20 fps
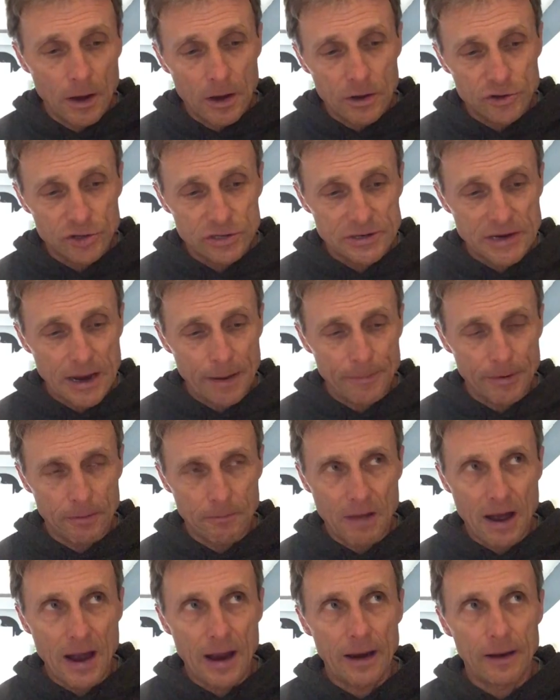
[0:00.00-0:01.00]
Just keep in
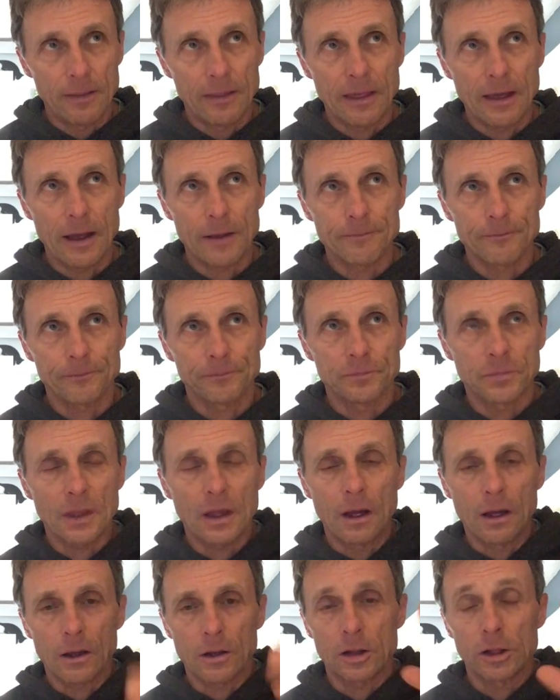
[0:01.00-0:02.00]
mind that
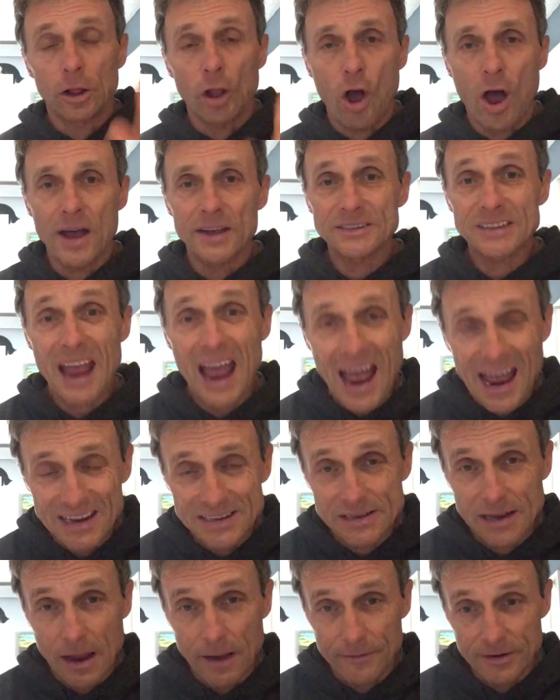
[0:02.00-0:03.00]
a clause
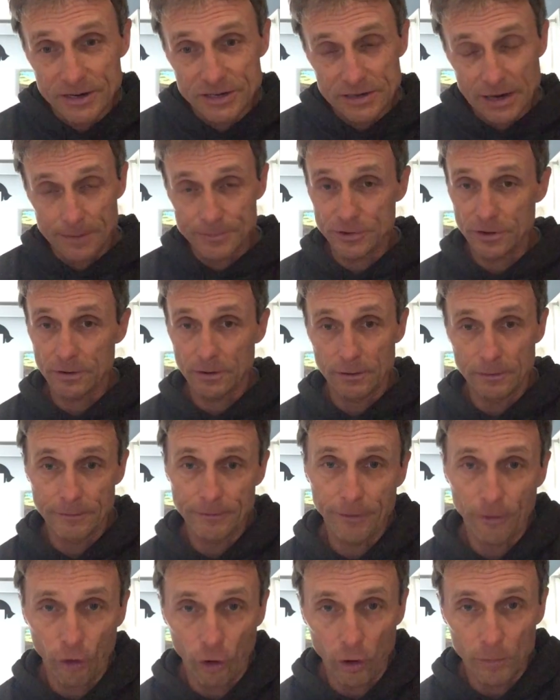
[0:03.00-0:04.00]
has to have a subject and a
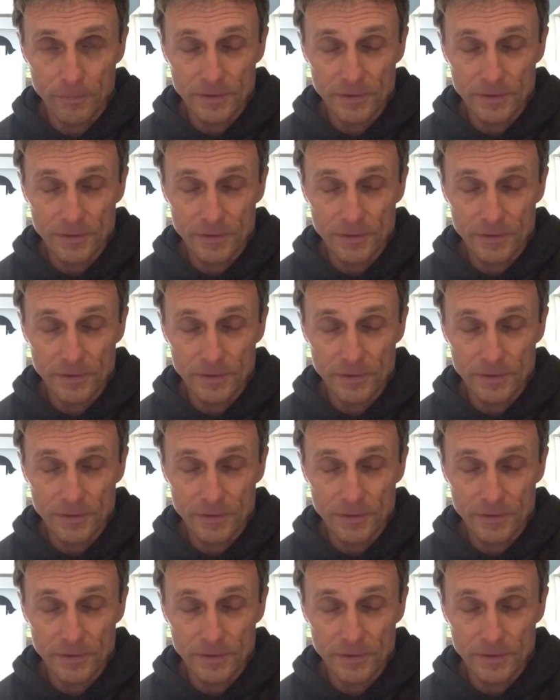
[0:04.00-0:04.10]
verb.